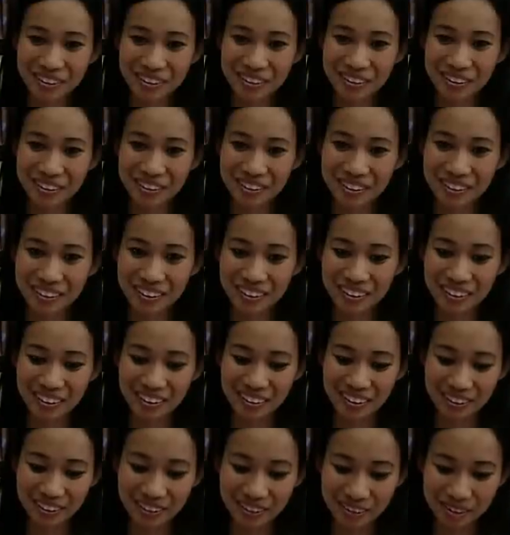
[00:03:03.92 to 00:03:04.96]

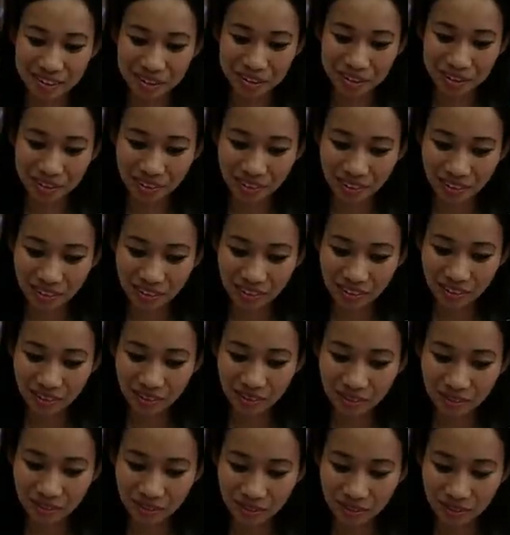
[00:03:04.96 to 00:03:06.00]

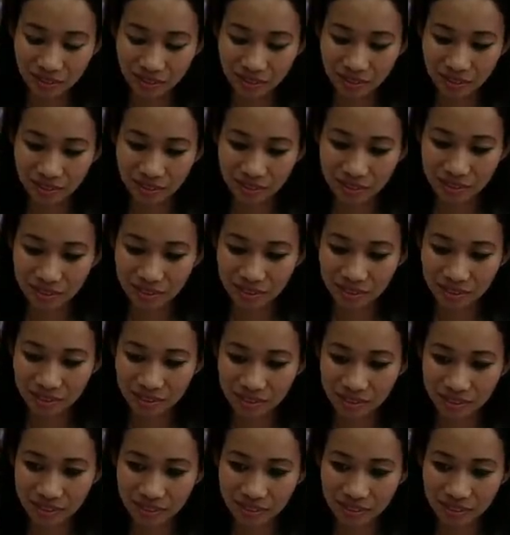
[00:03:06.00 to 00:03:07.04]

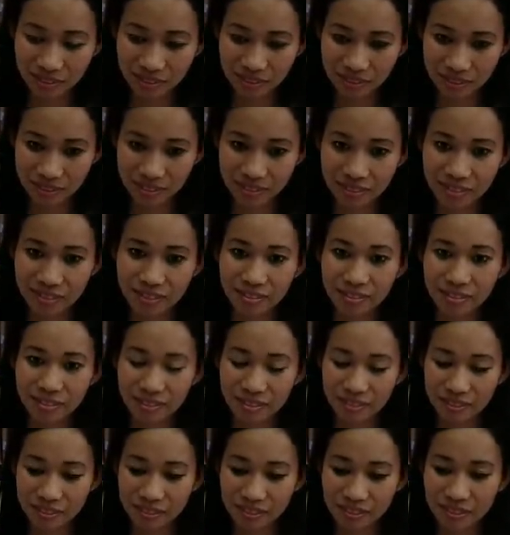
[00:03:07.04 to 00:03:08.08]

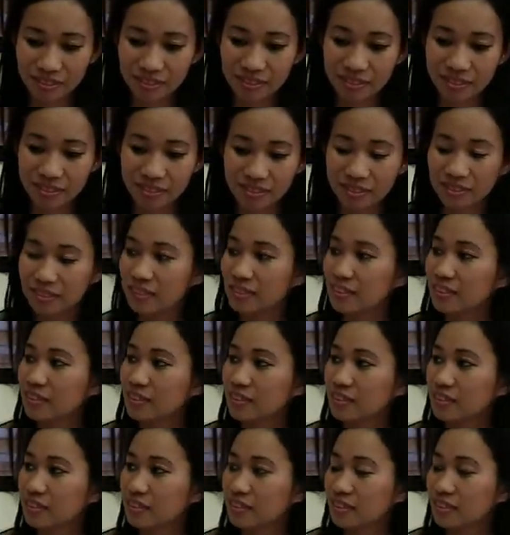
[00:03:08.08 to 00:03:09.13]

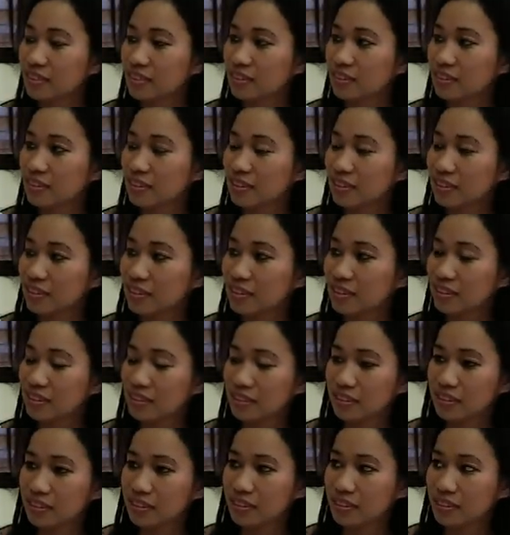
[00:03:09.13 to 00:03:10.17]

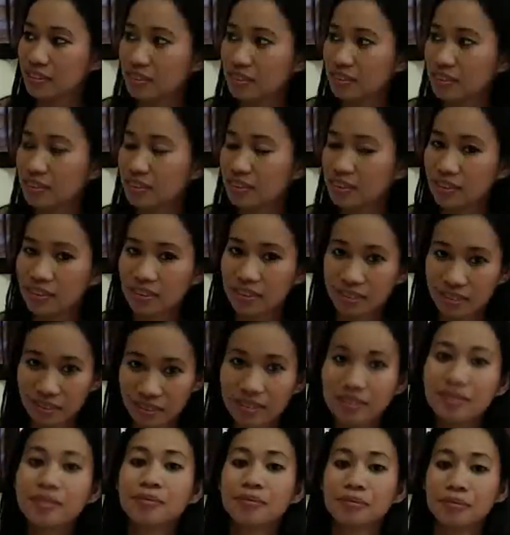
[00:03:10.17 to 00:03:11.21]

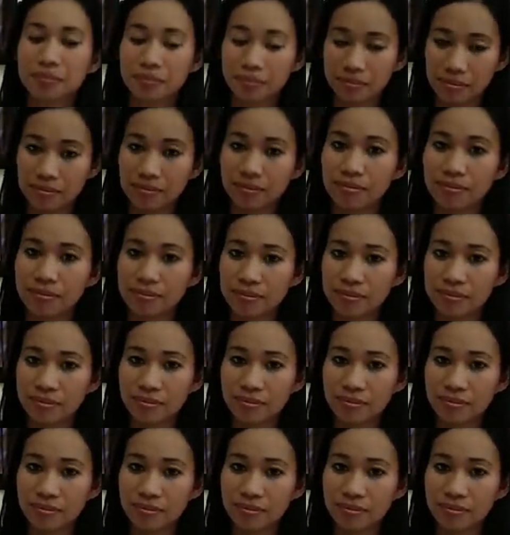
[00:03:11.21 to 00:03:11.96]
[no speech]